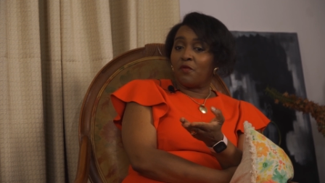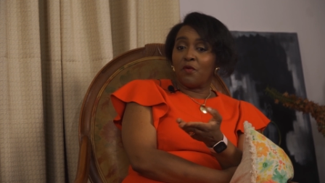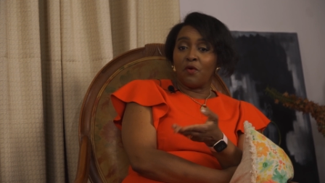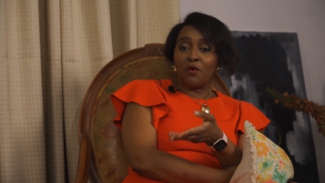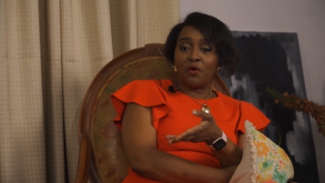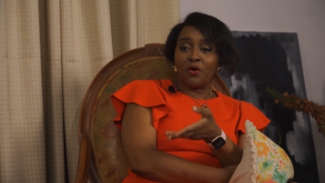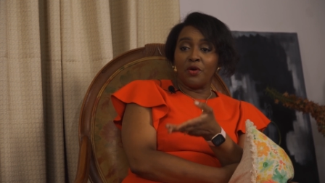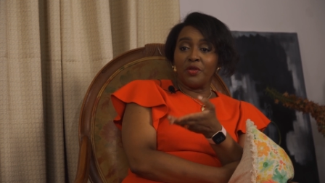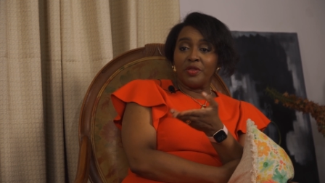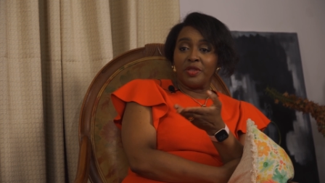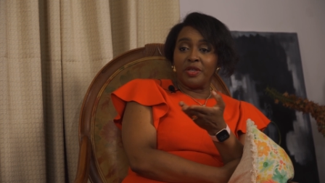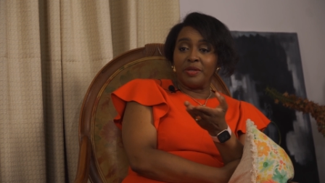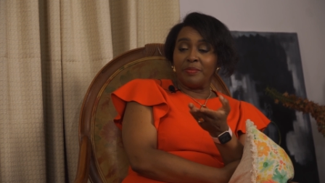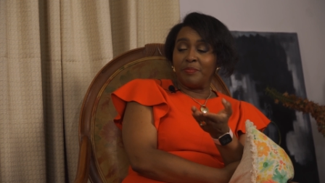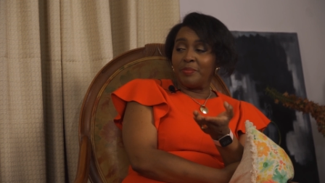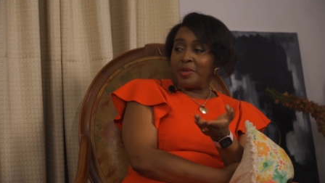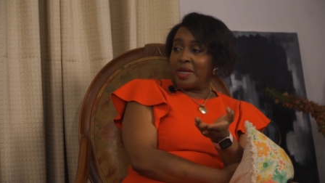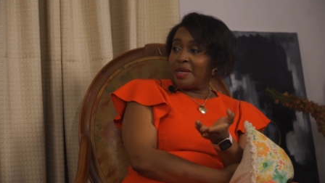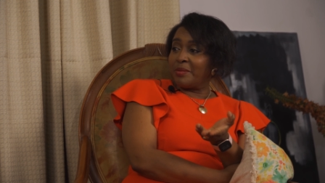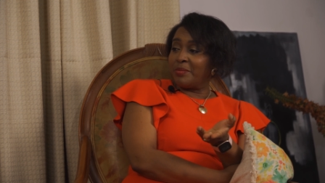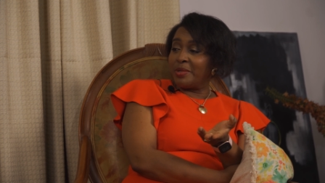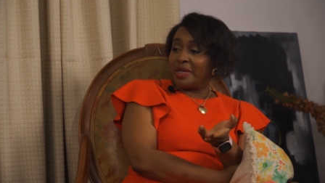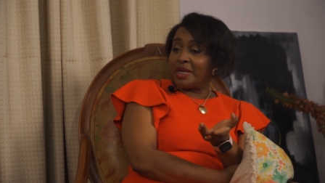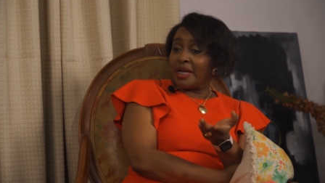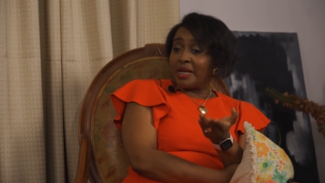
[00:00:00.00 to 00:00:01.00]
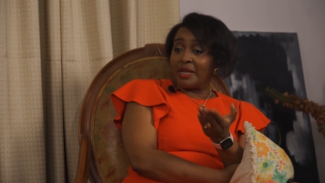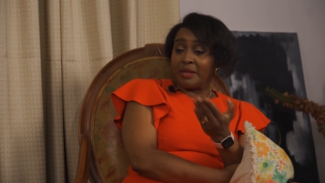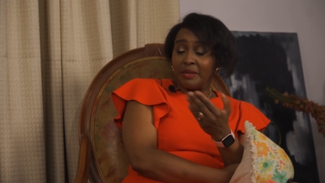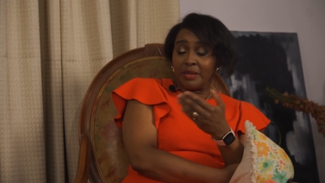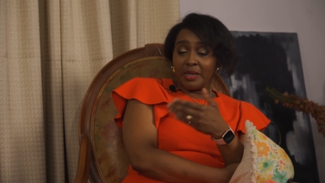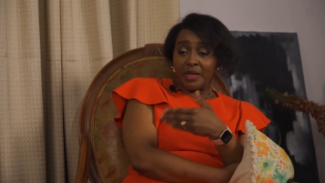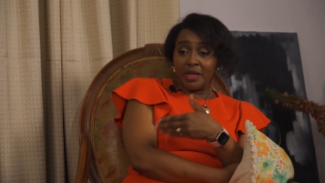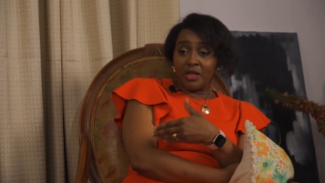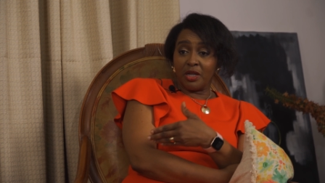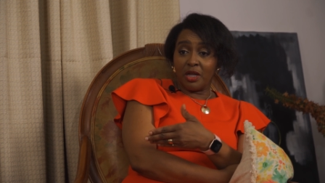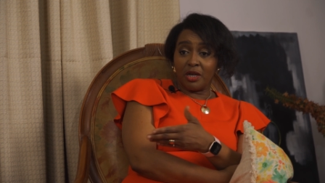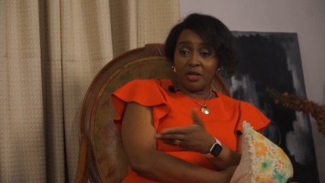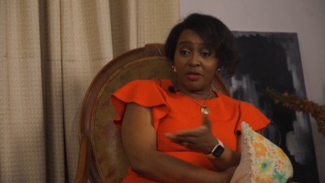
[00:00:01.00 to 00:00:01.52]
for the baby.
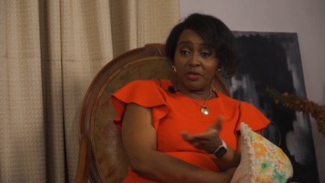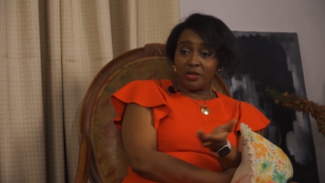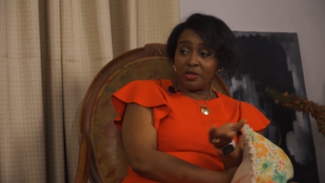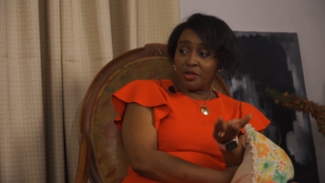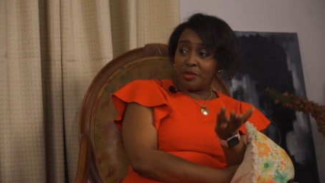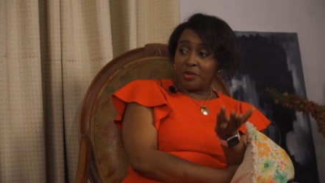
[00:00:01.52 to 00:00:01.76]
And a lot of